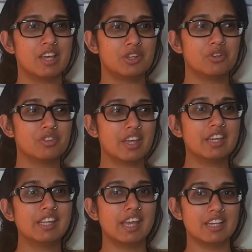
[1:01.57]
you
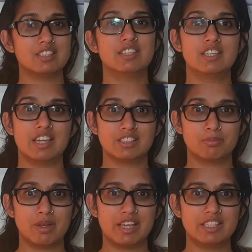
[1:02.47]
then get to the next
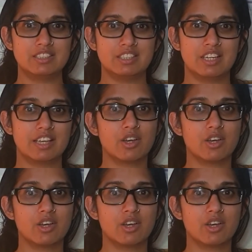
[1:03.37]
place and you're like, oh,